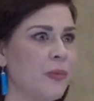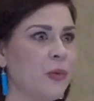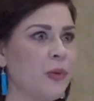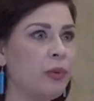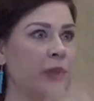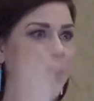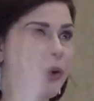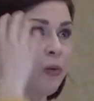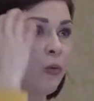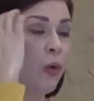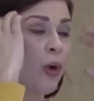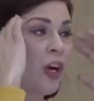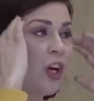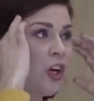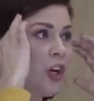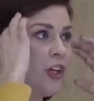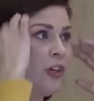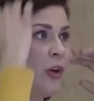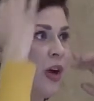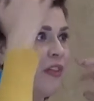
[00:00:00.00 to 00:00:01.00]
Like where
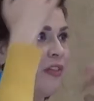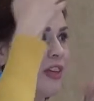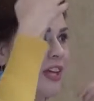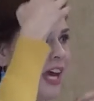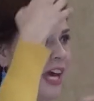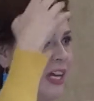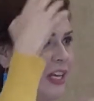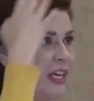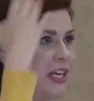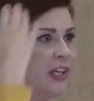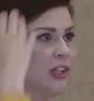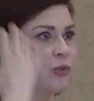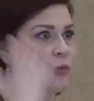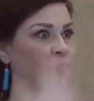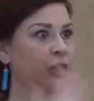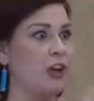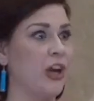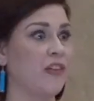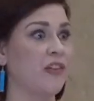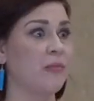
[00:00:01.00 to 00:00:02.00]
are you having headaches? Where
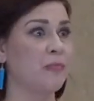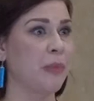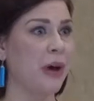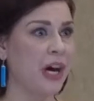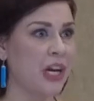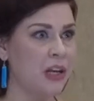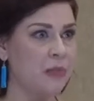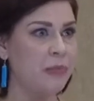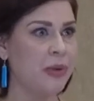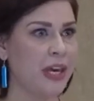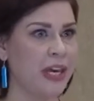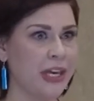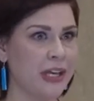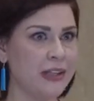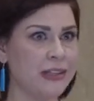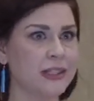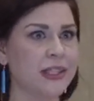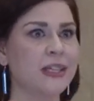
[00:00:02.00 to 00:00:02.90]
are you having body pains?